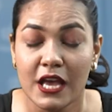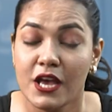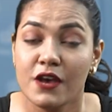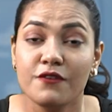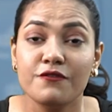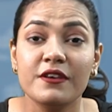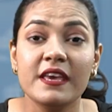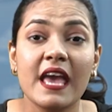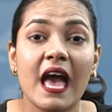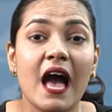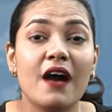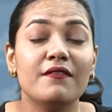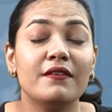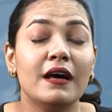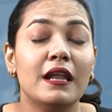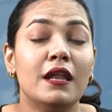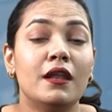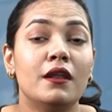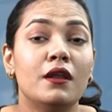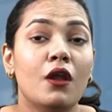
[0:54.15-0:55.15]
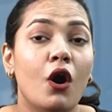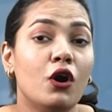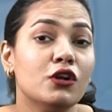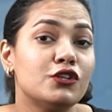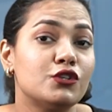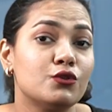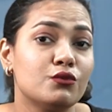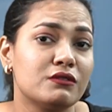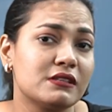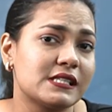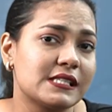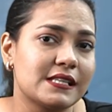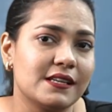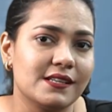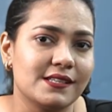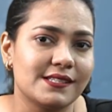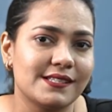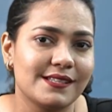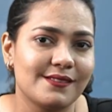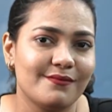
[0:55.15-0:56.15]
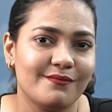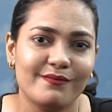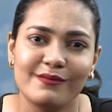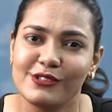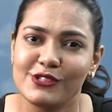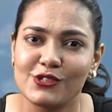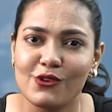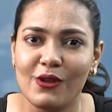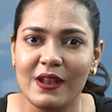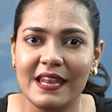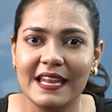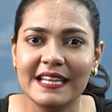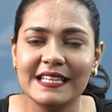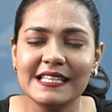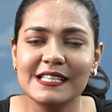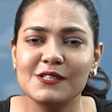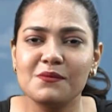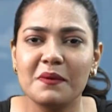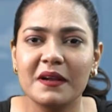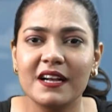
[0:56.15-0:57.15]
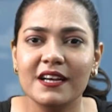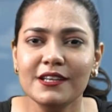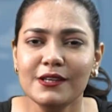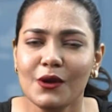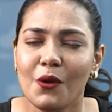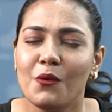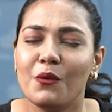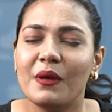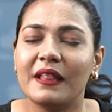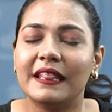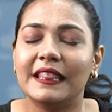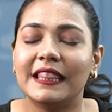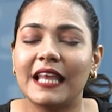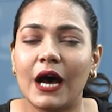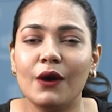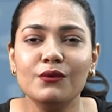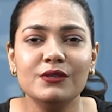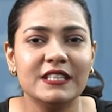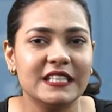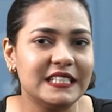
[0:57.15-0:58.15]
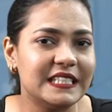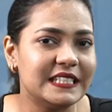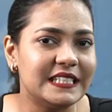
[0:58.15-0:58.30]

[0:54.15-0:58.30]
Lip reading: We have a lot to discuss, so let us begin without any